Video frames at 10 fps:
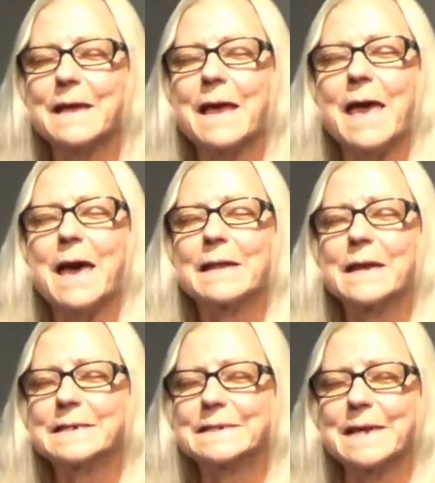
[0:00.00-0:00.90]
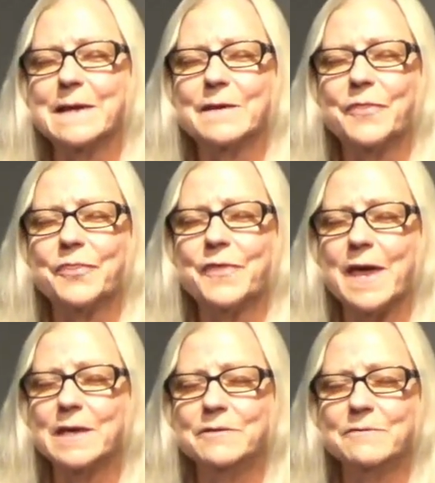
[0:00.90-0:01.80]
And I say,
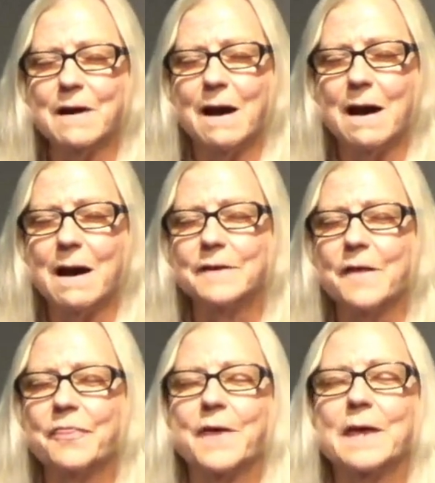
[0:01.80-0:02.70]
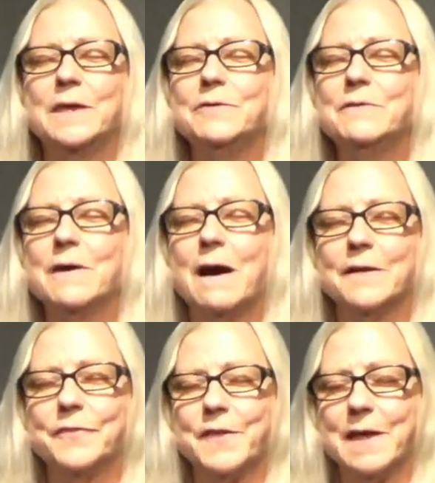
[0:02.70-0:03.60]
thank you, God. Thank you,
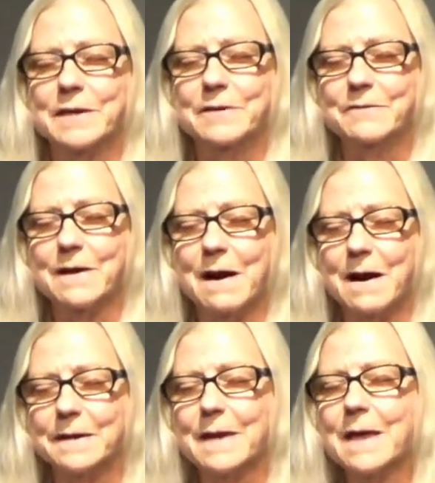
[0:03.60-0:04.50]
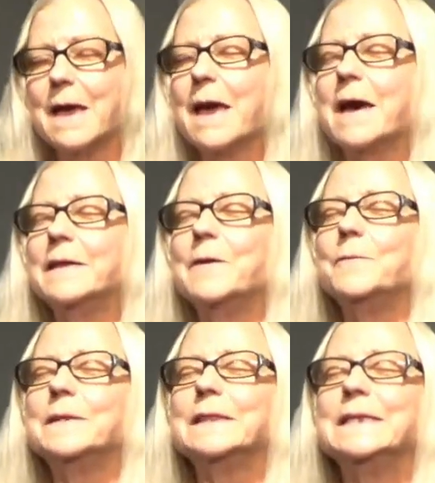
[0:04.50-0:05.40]
God. Thank you, God. And I
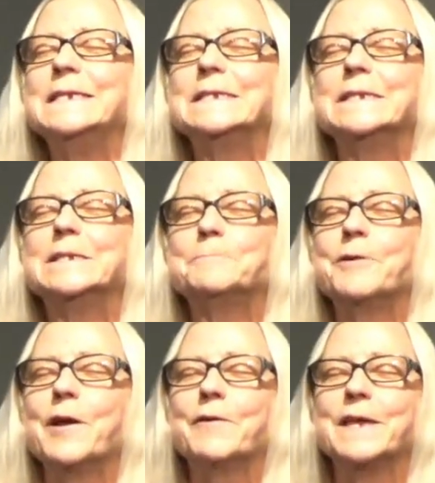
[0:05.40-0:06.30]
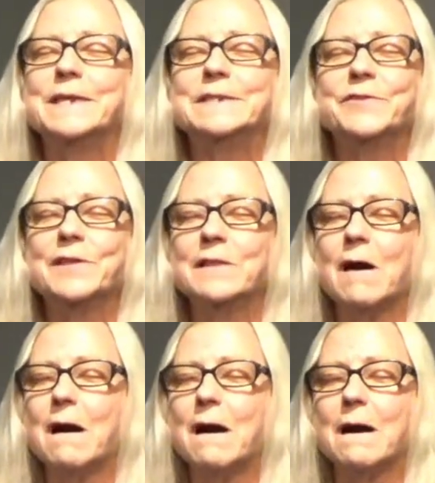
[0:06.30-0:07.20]
release this prayer into the
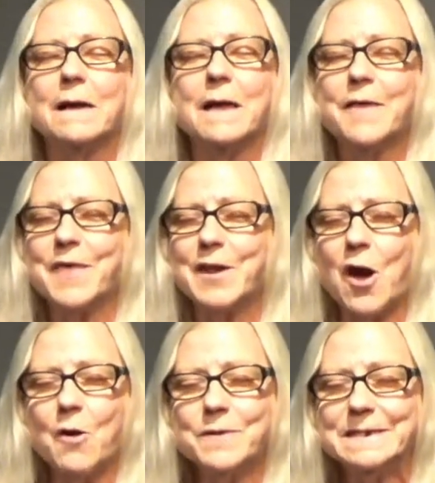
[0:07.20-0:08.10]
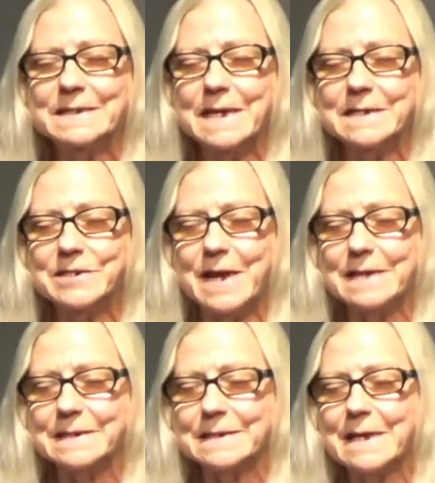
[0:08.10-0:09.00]
law that always says
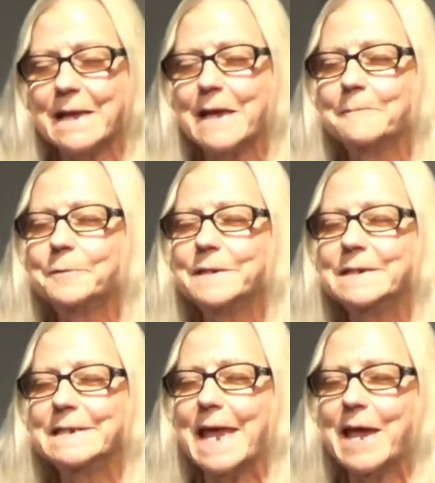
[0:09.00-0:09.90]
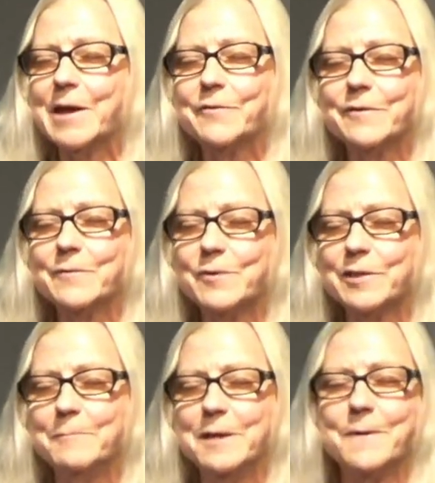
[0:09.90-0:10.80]
yes, and please anchor it
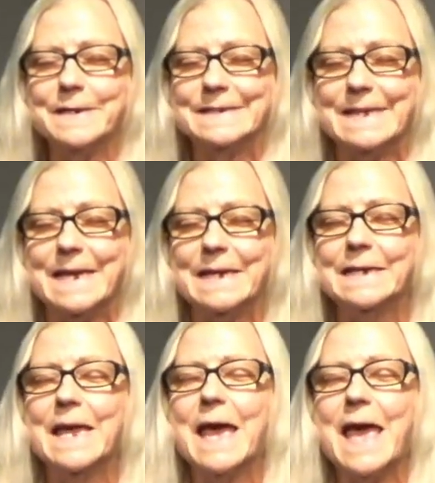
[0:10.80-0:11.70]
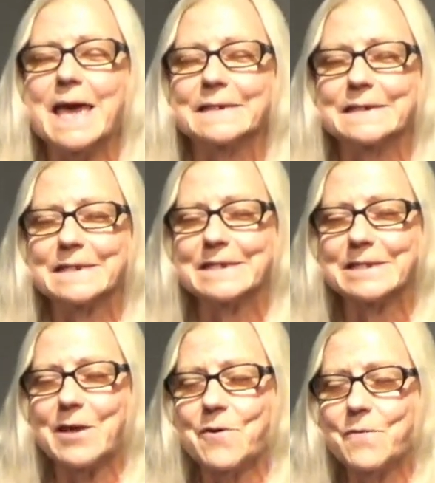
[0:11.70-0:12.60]
with me by saying, and
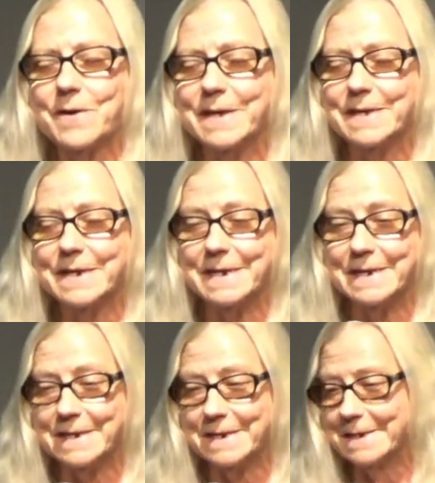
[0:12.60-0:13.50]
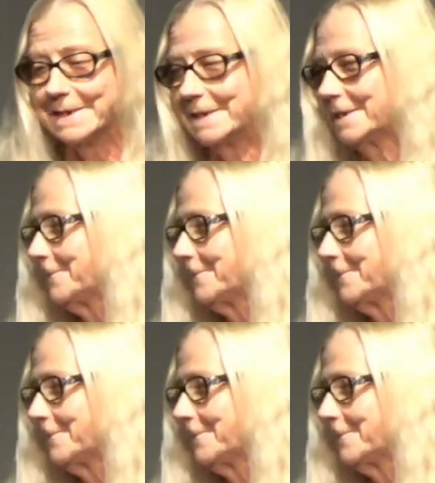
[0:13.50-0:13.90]
so it is.